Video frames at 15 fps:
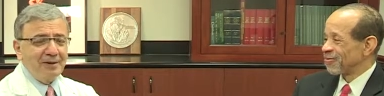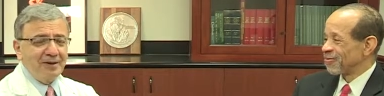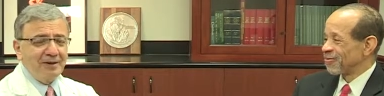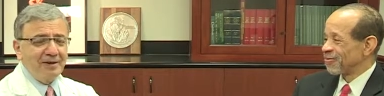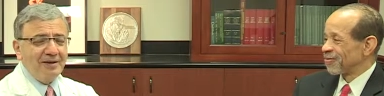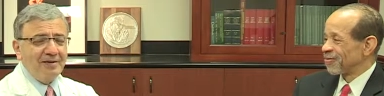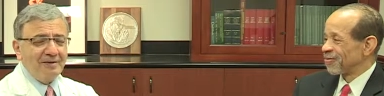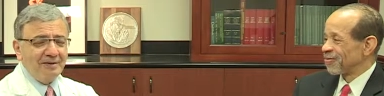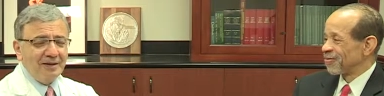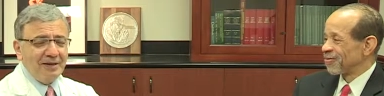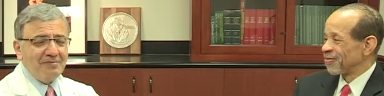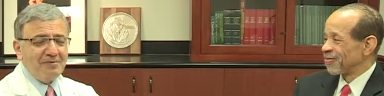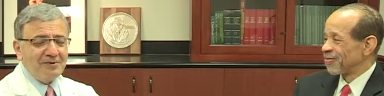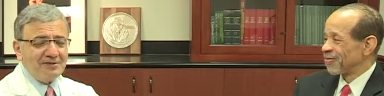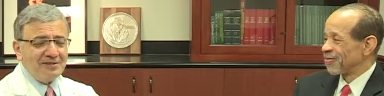Speaker 1: he,
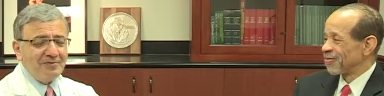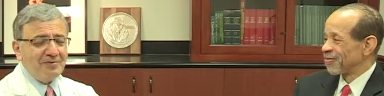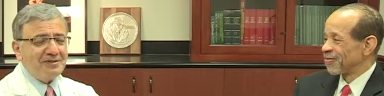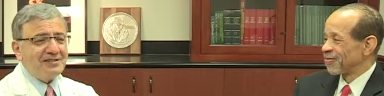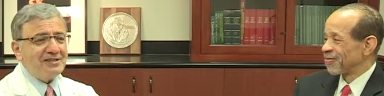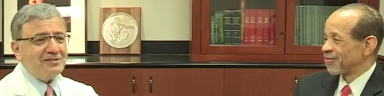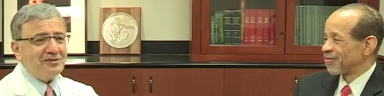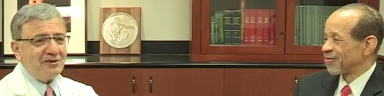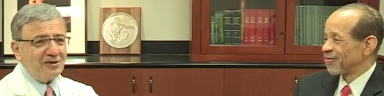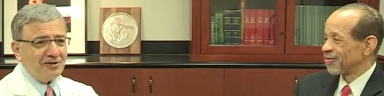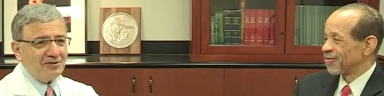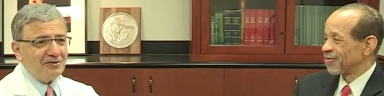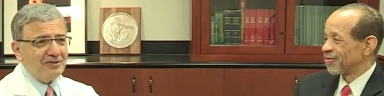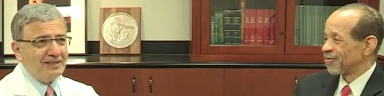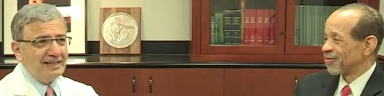Kim was, was a star
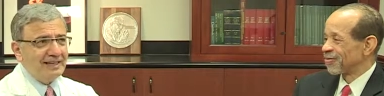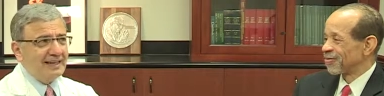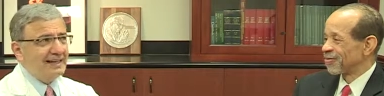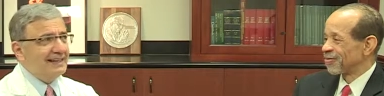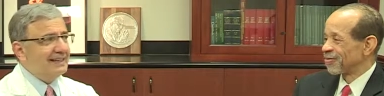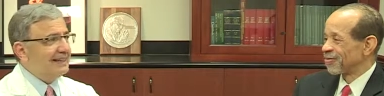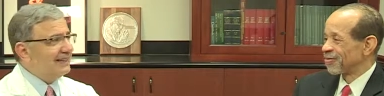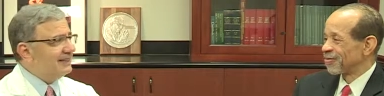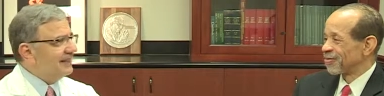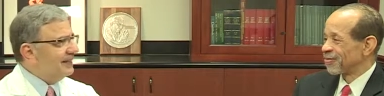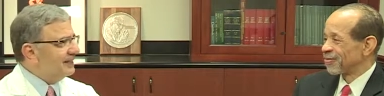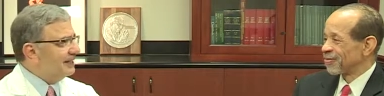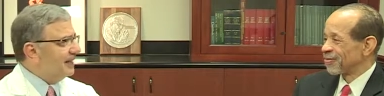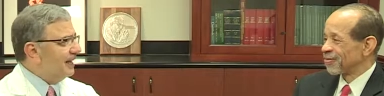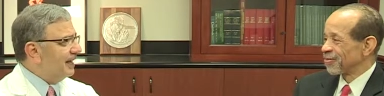today, and it
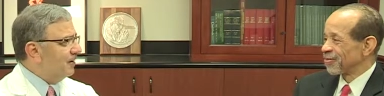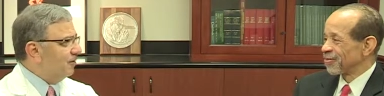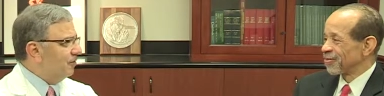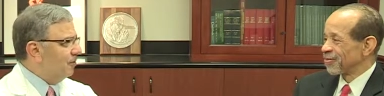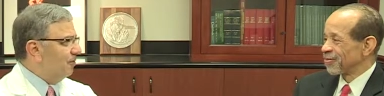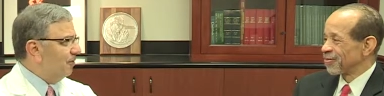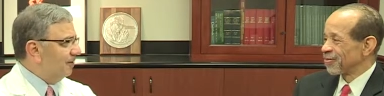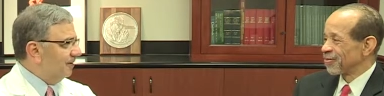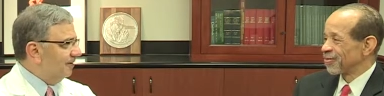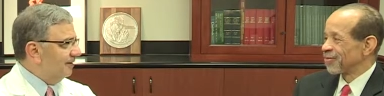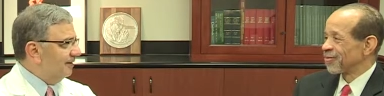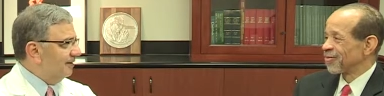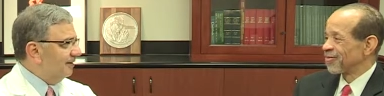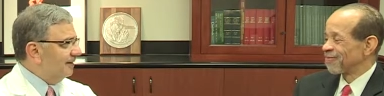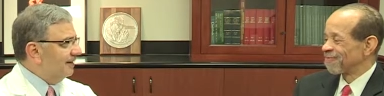hit a chord
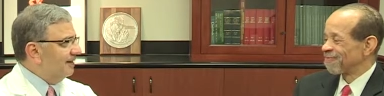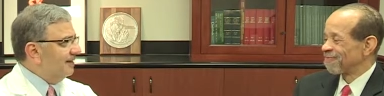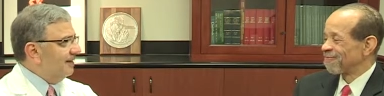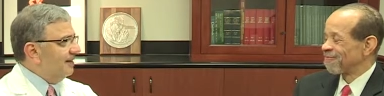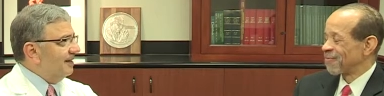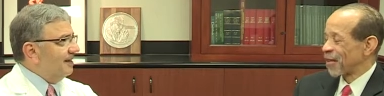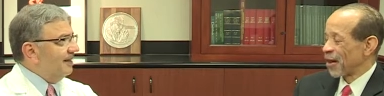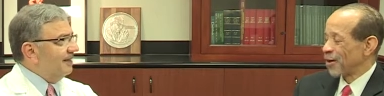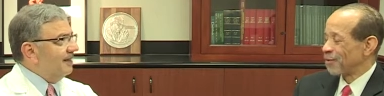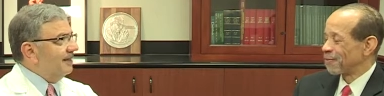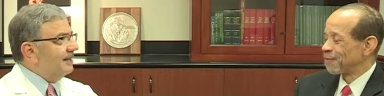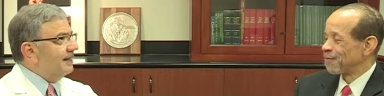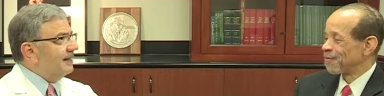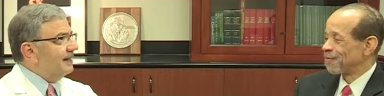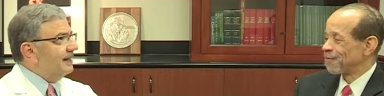
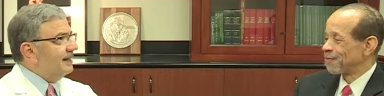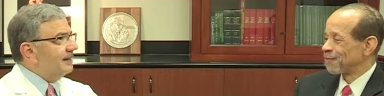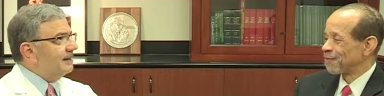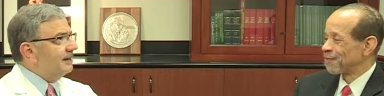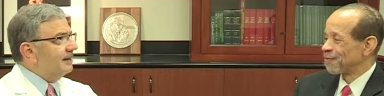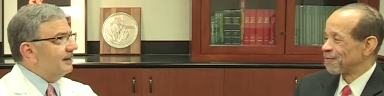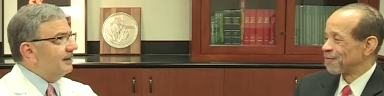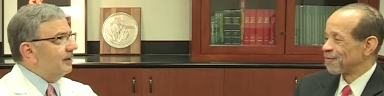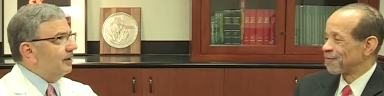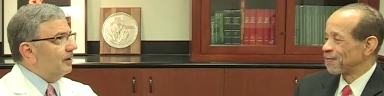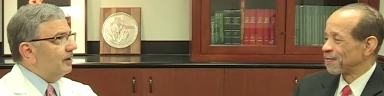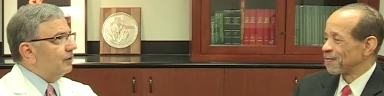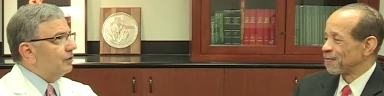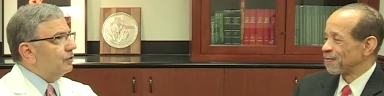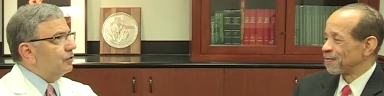that uh,
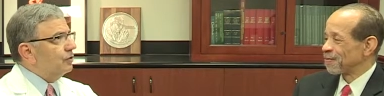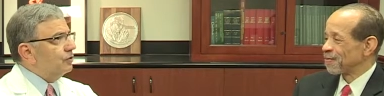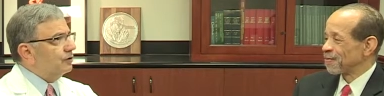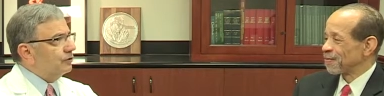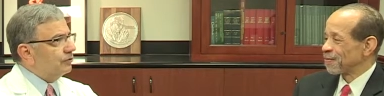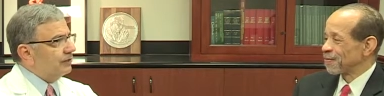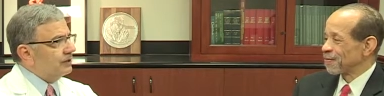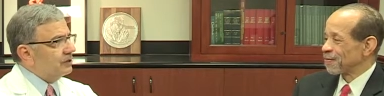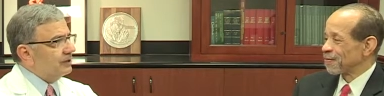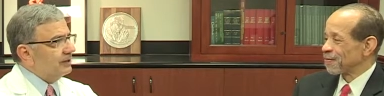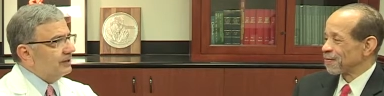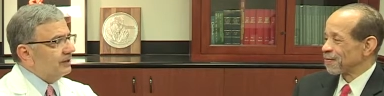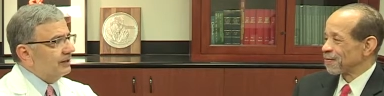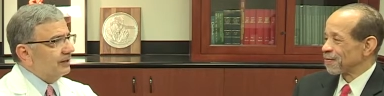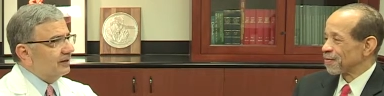on
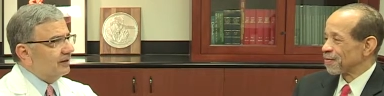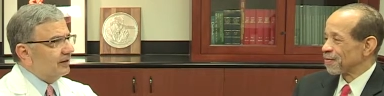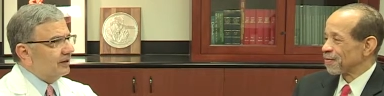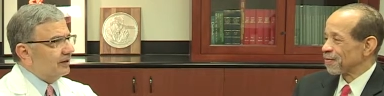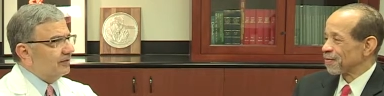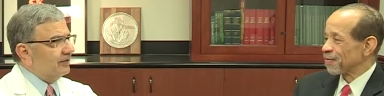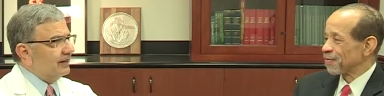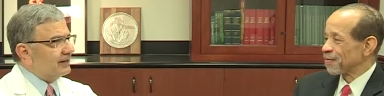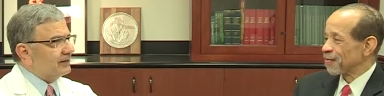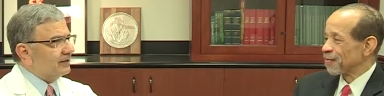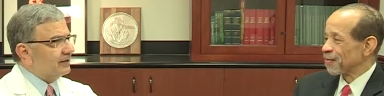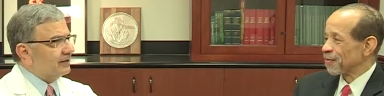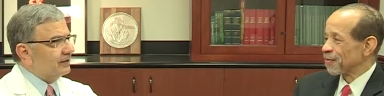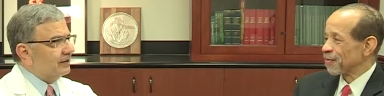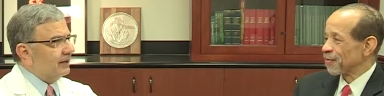nutrition and
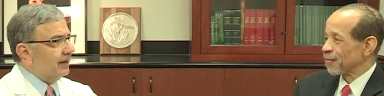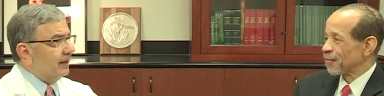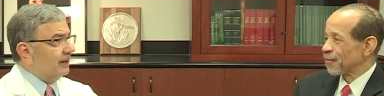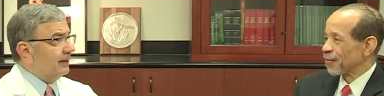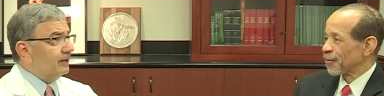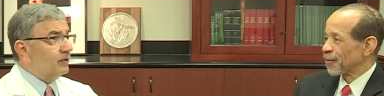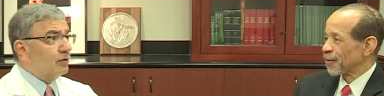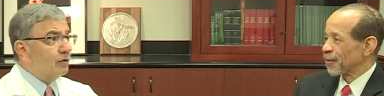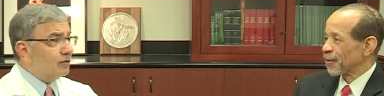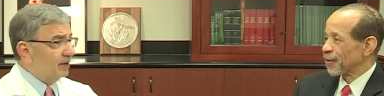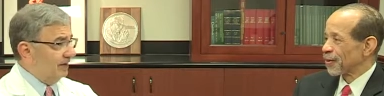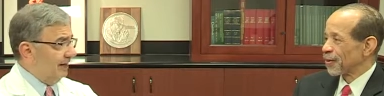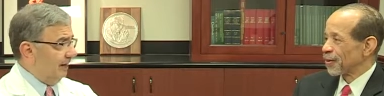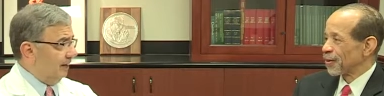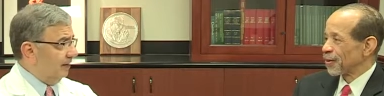cardiovascular health and total
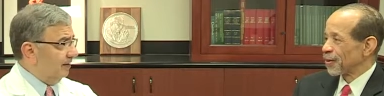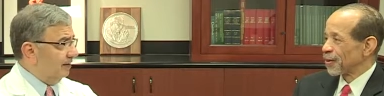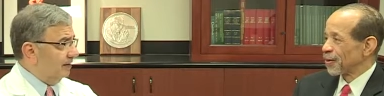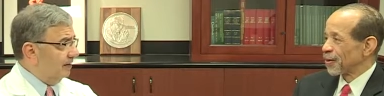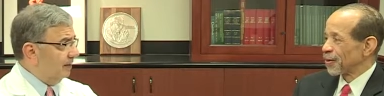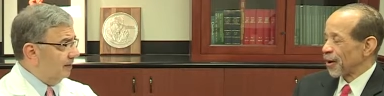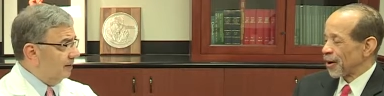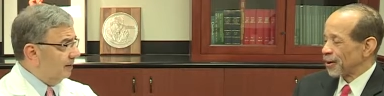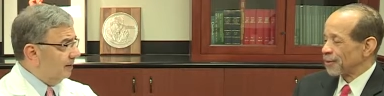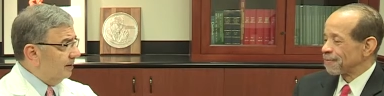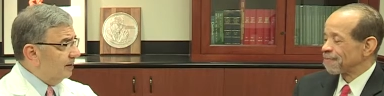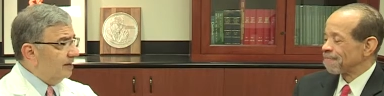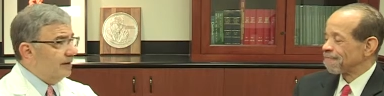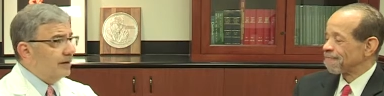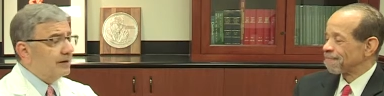health right.
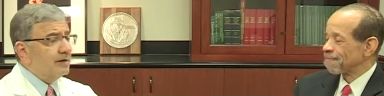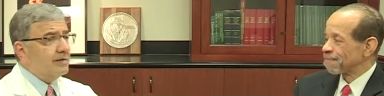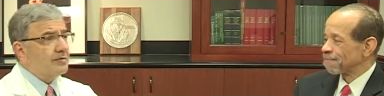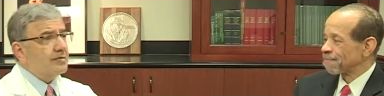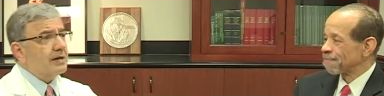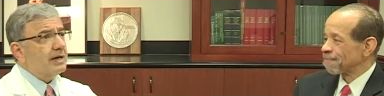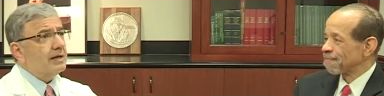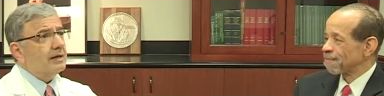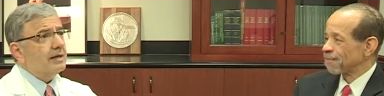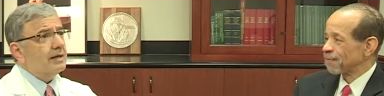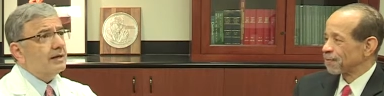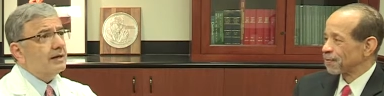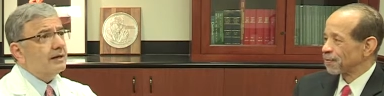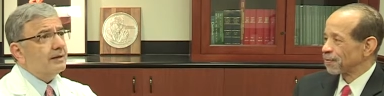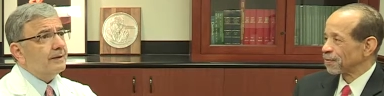in a way
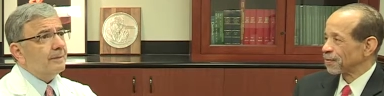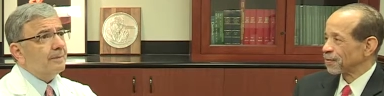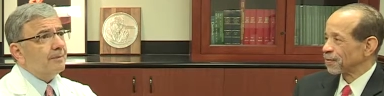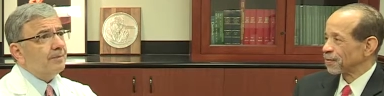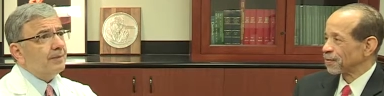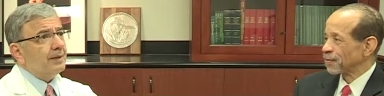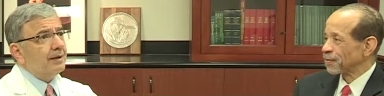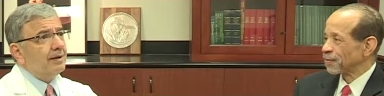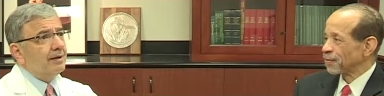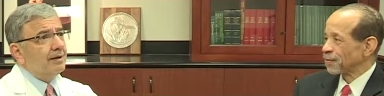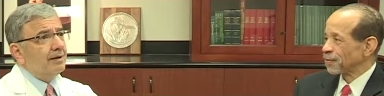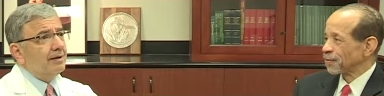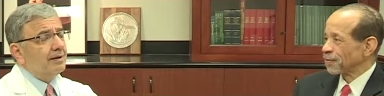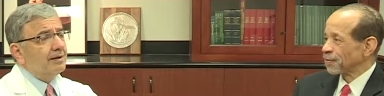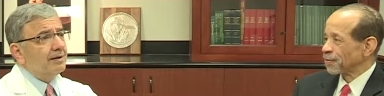that
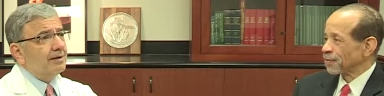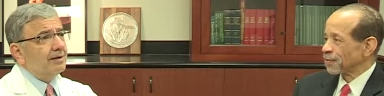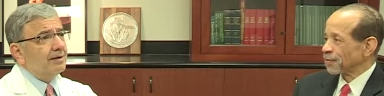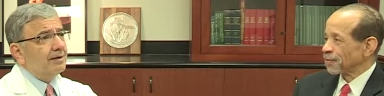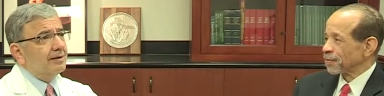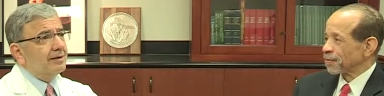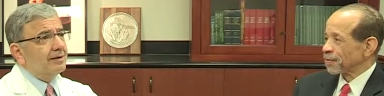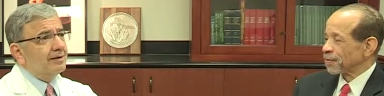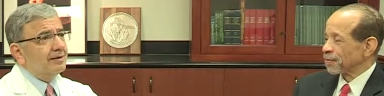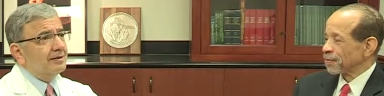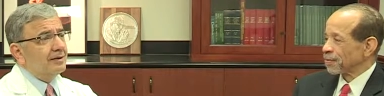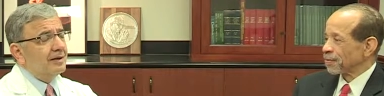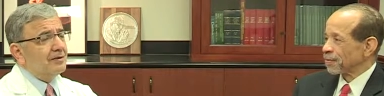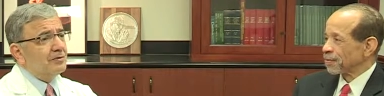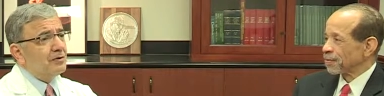uh,
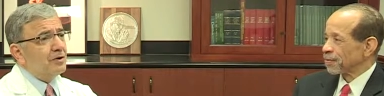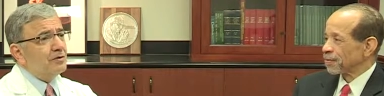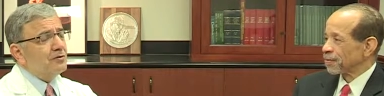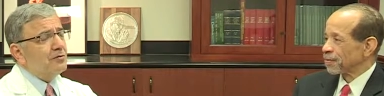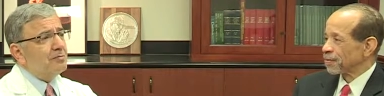and you, you,